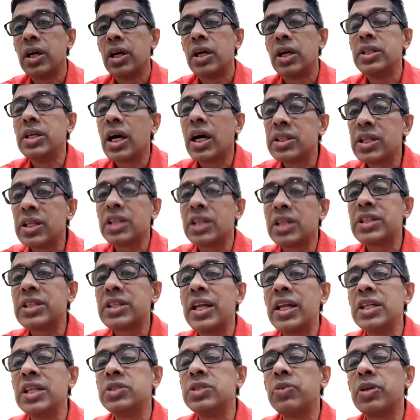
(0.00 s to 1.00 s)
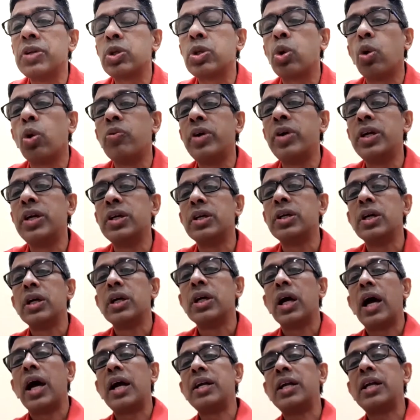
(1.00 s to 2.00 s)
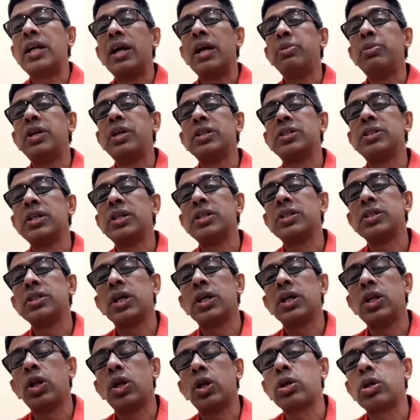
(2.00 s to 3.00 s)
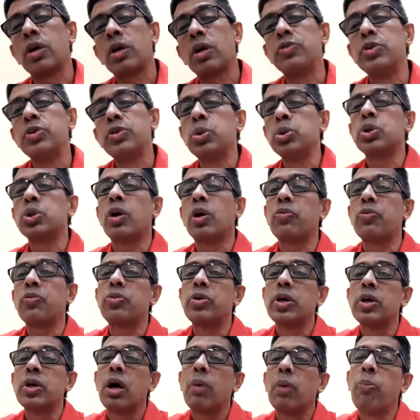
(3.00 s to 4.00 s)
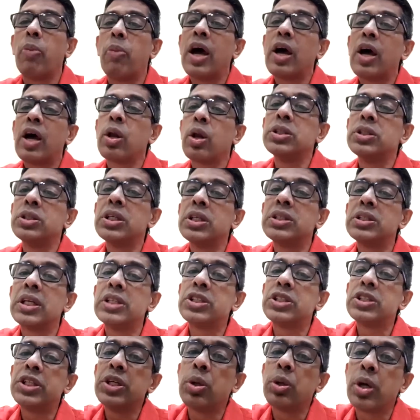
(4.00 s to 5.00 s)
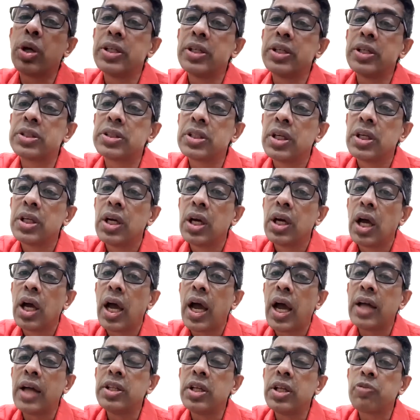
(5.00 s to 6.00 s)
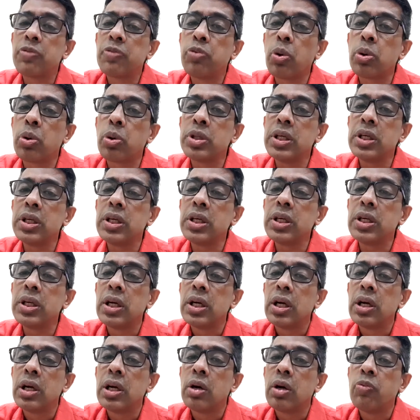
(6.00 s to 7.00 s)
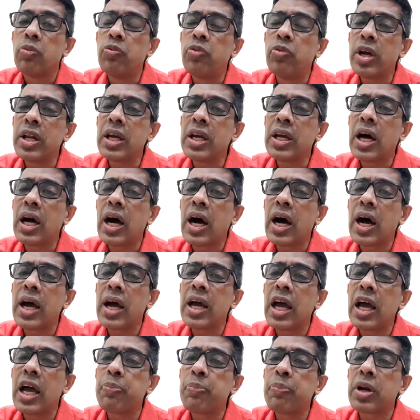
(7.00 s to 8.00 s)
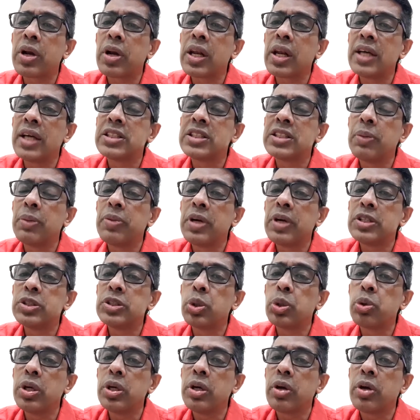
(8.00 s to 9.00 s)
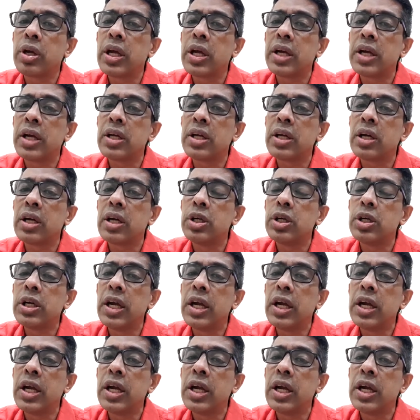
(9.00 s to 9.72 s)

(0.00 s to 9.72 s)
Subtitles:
The other challenge with COVID and diabetes is a lot of use of biologics and steroids. And therefore, the very high hyperglycemia as you get in